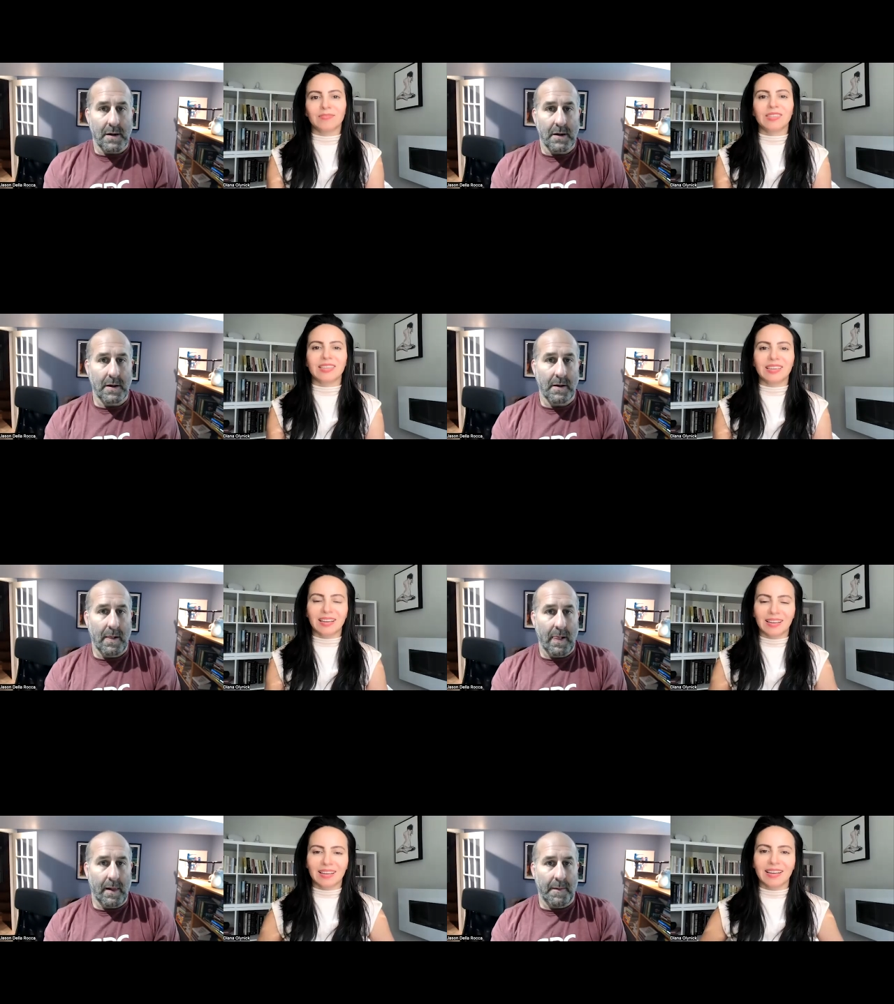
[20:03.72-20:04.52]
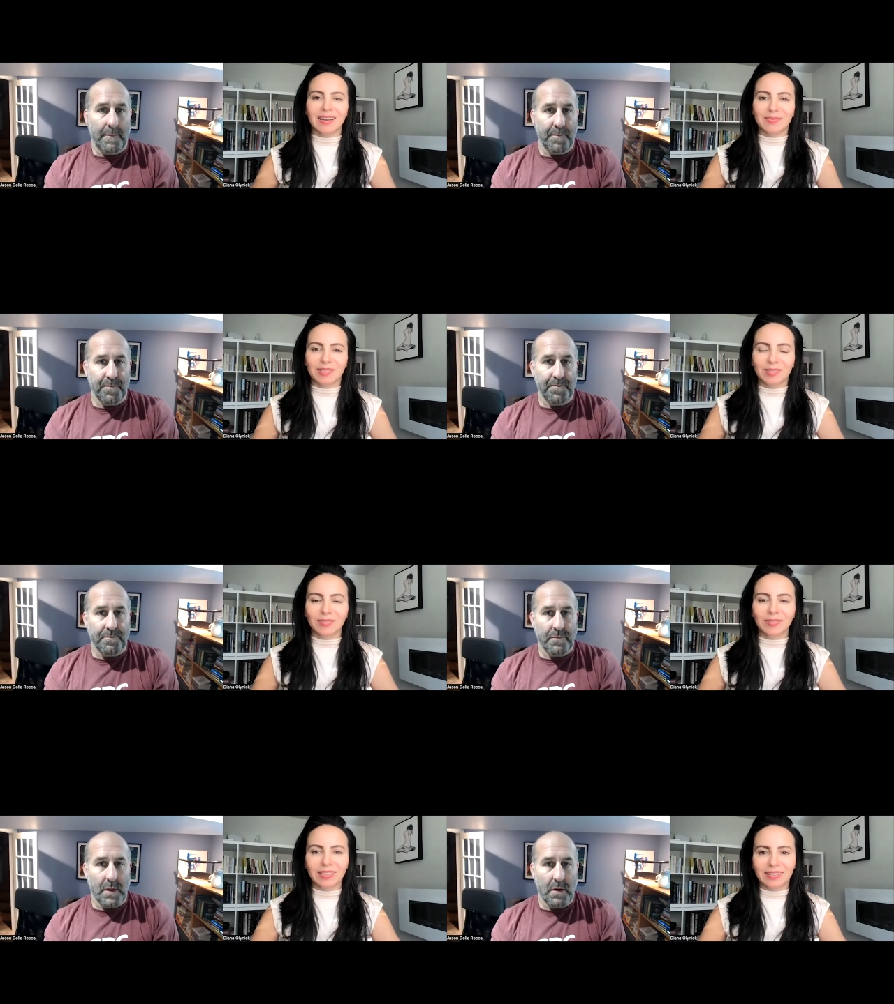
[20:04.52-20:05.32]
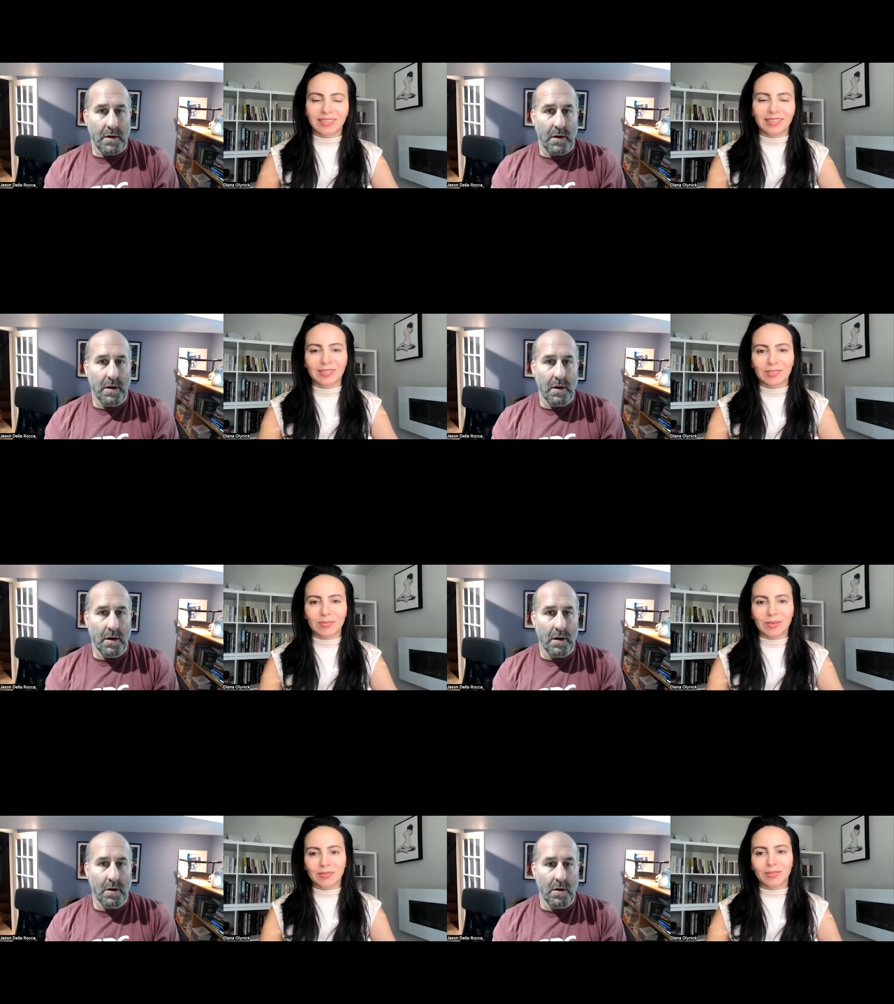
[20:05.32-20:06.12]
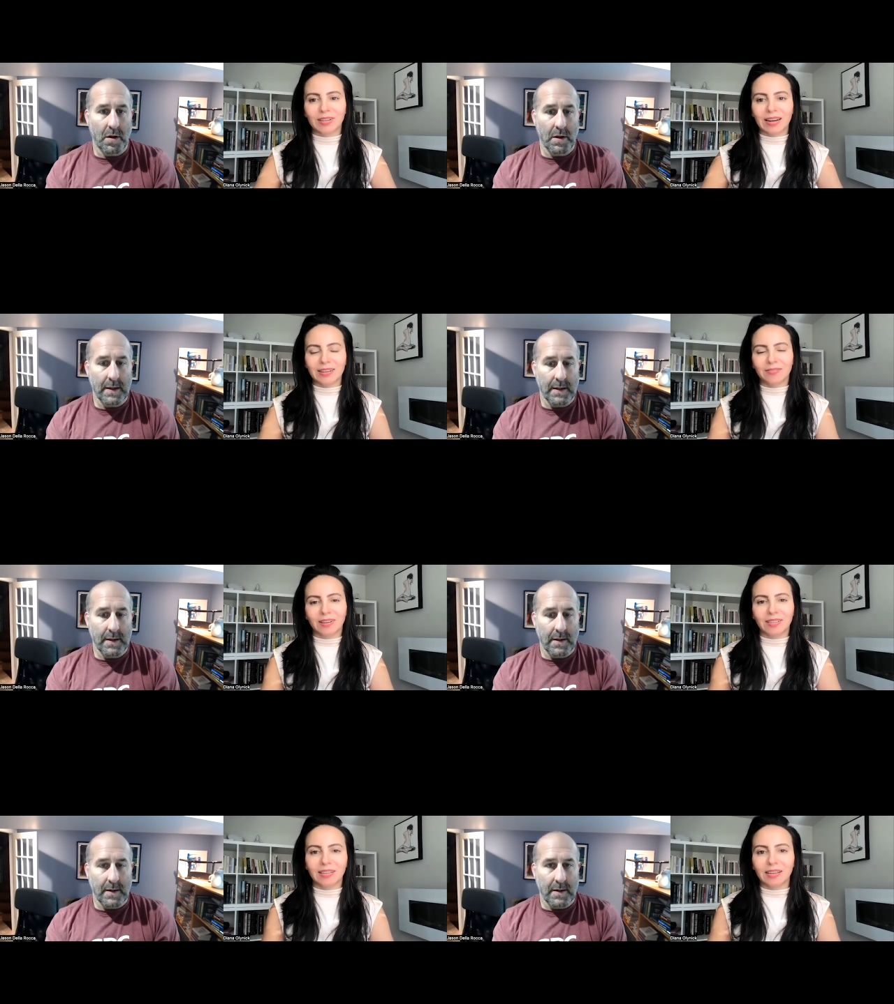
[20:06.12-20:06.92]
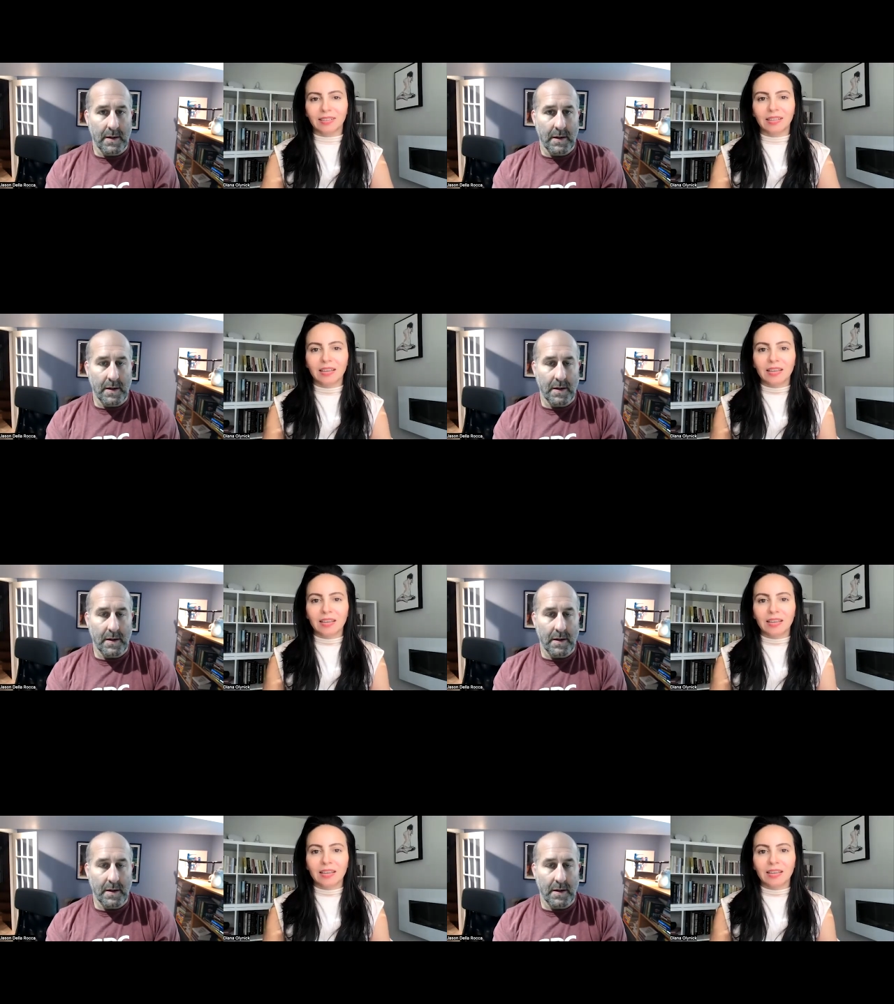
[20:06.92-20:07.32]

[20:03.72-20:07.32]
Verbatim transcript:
Speaker 1: Yeah, absolutely. Thank you so much for clarifying that.